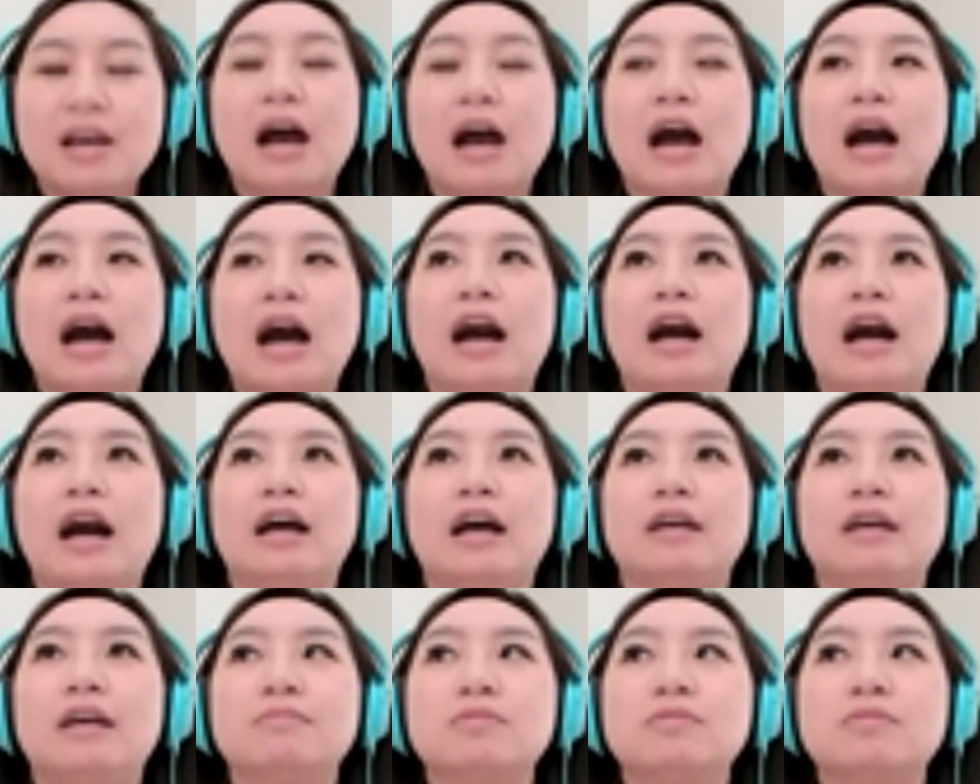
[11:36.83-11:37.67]

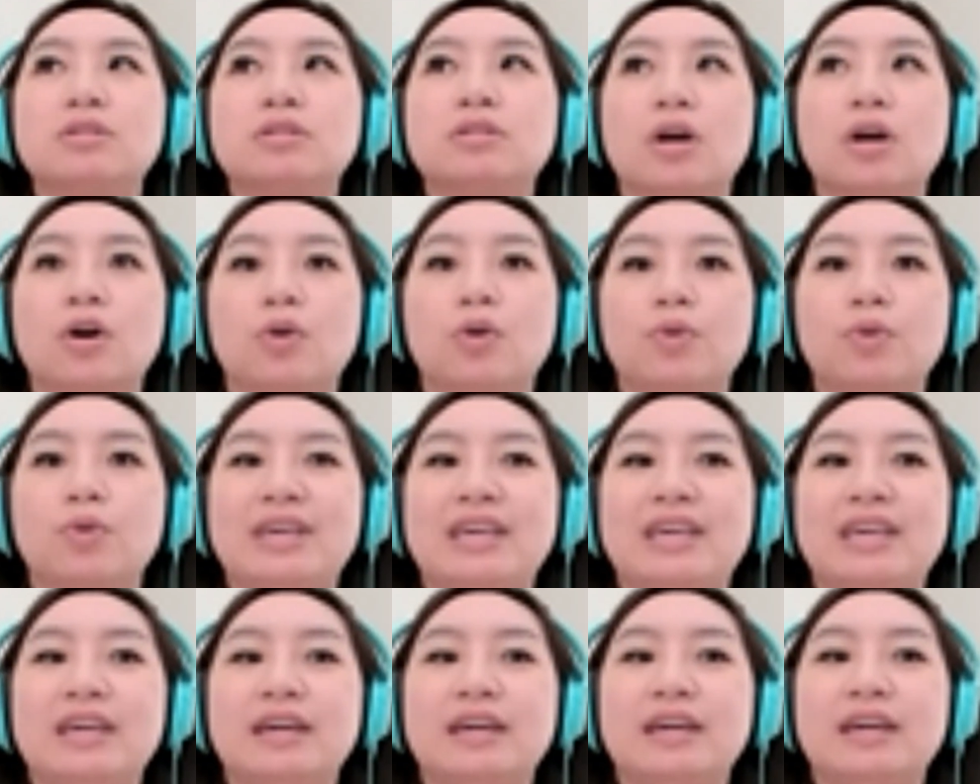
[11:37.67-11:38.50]
Uh, so
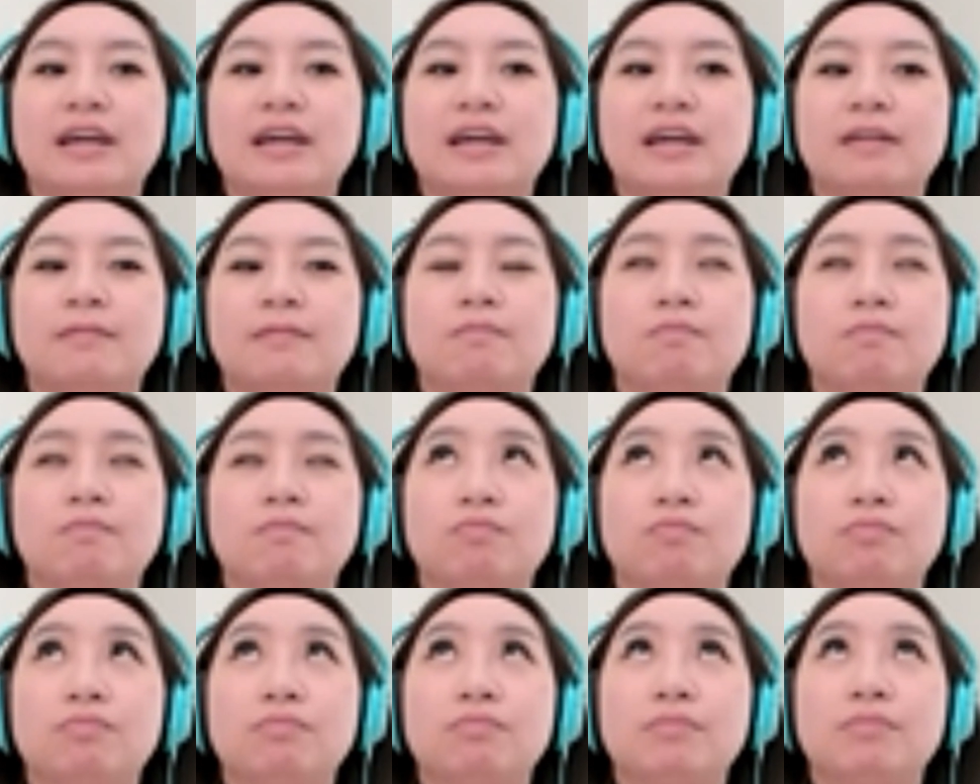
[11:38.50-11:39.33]
here,
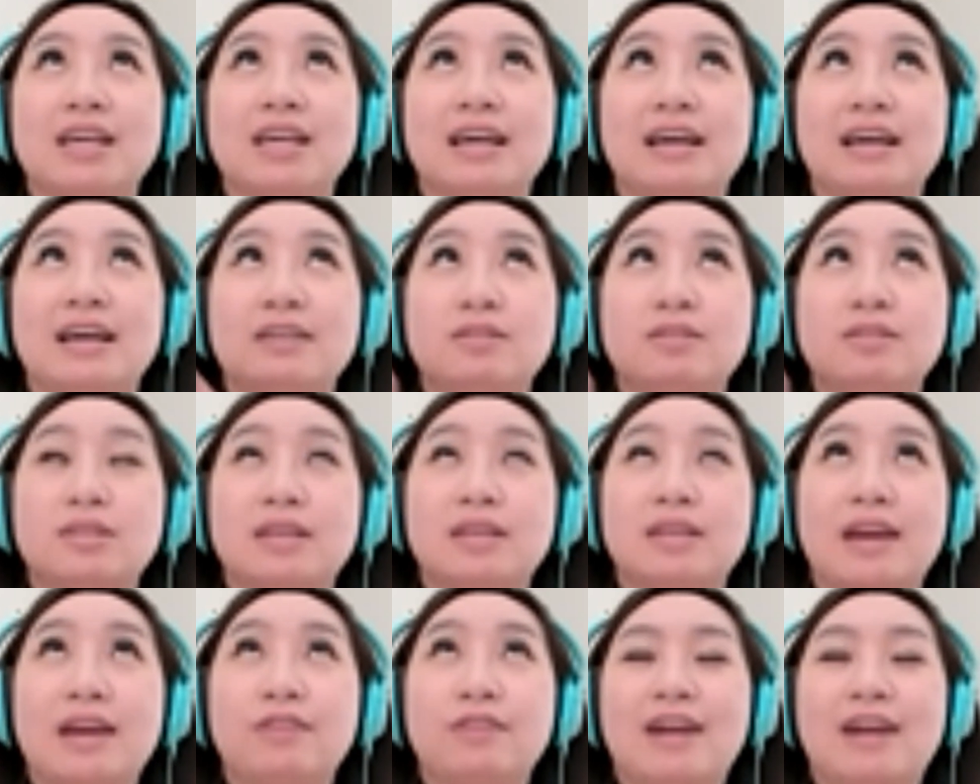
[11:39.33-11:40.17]
because
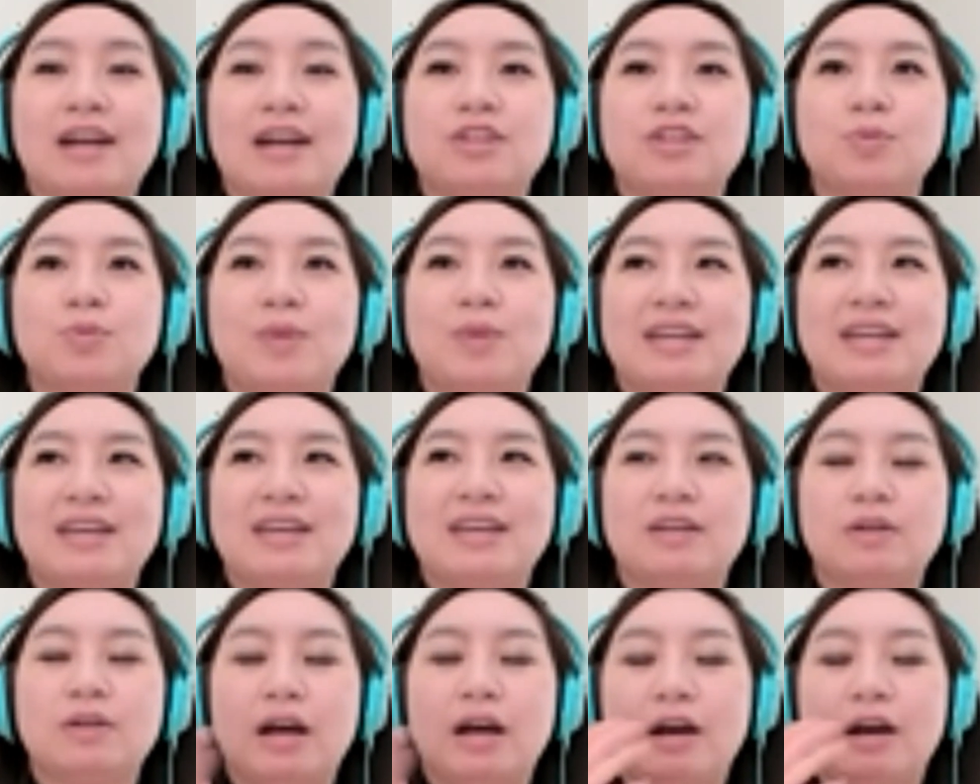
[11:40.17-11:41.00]
I
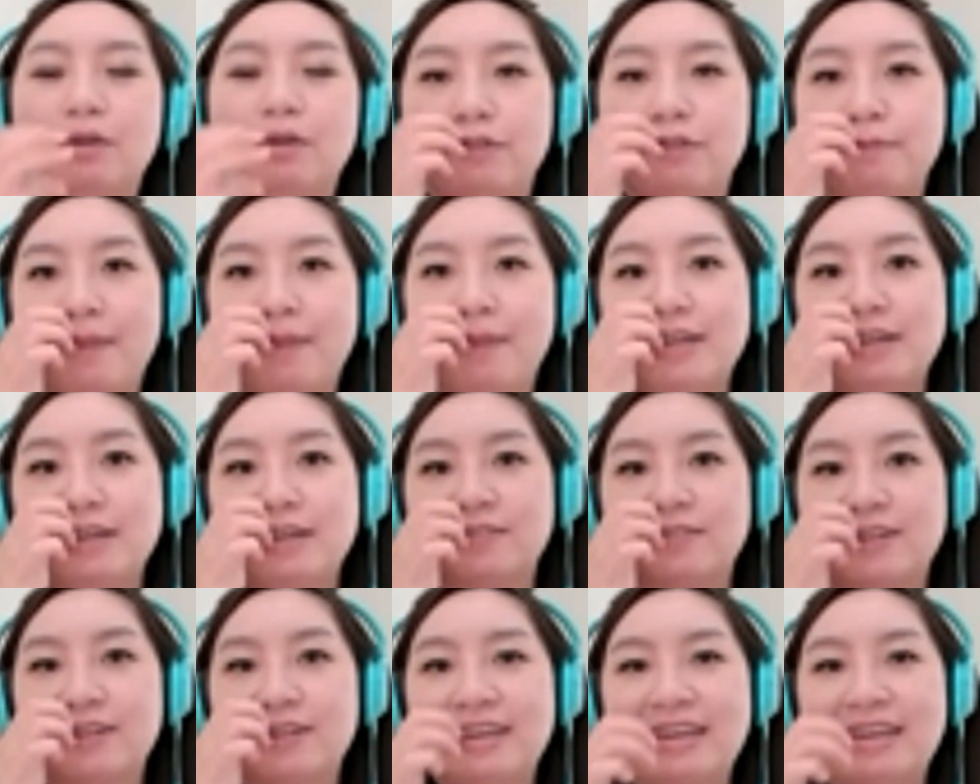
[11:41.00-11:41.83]
graduated uh, with my
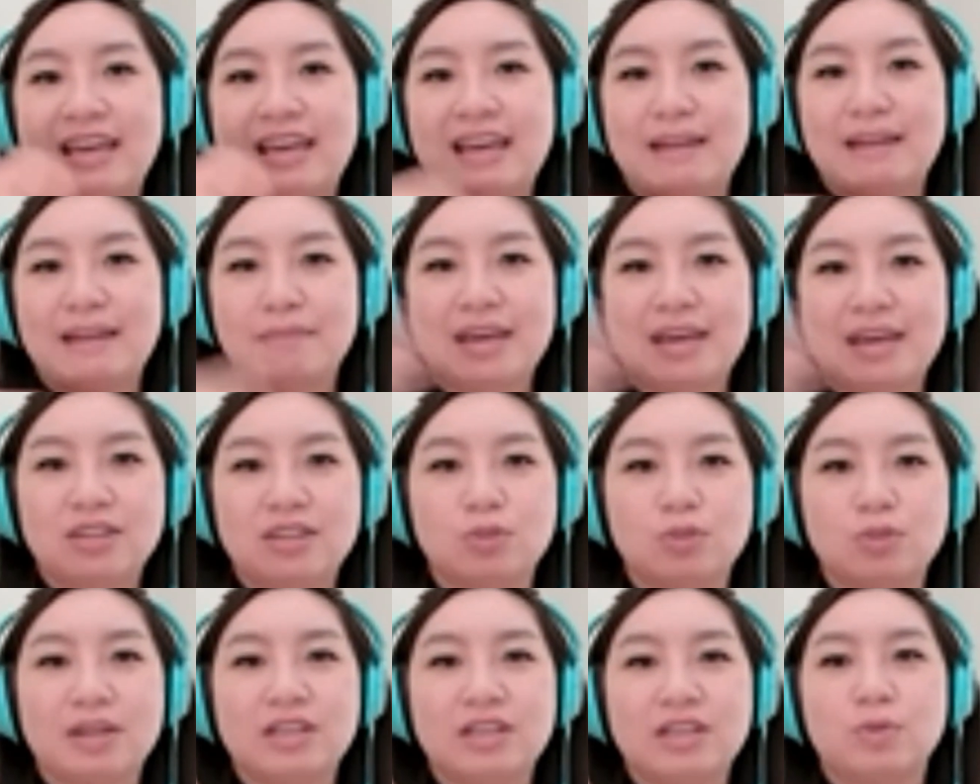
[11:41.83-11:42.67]
degree in May
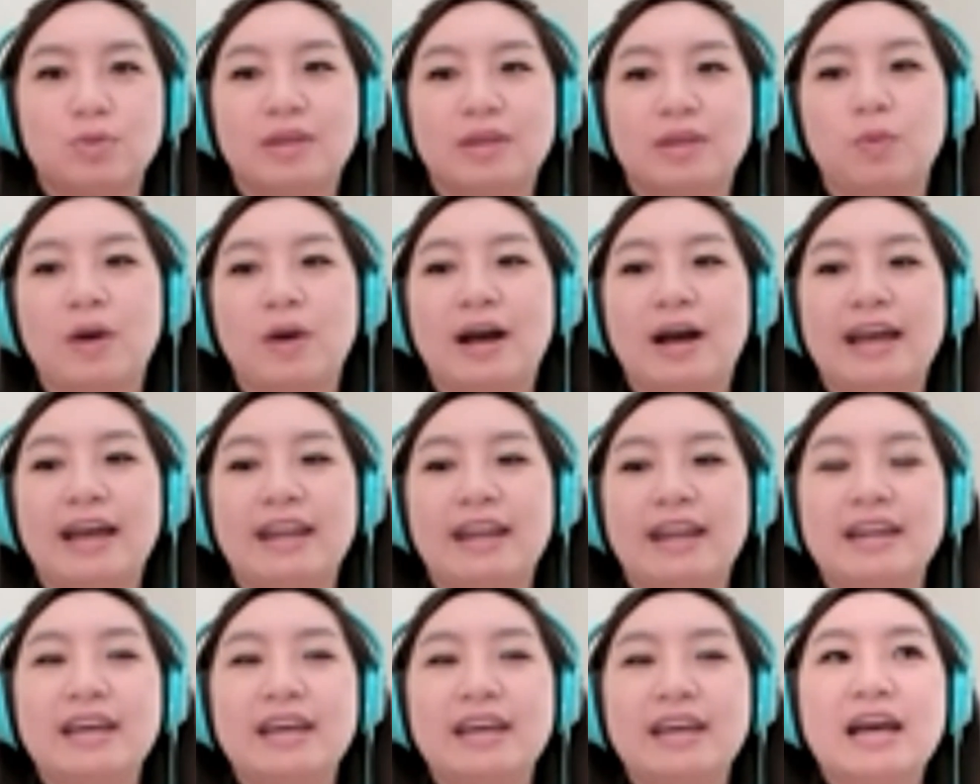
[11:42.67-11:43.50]
2021.